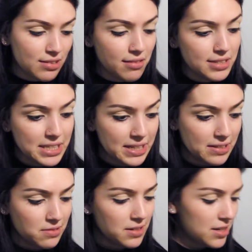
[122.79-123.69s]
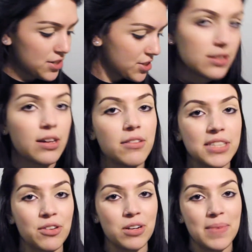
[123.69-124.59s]
so I was like, oh gosh. So I was
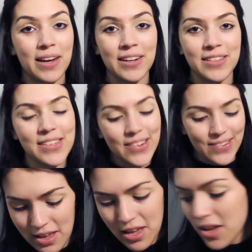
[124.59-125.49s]
like, what am I gonna do?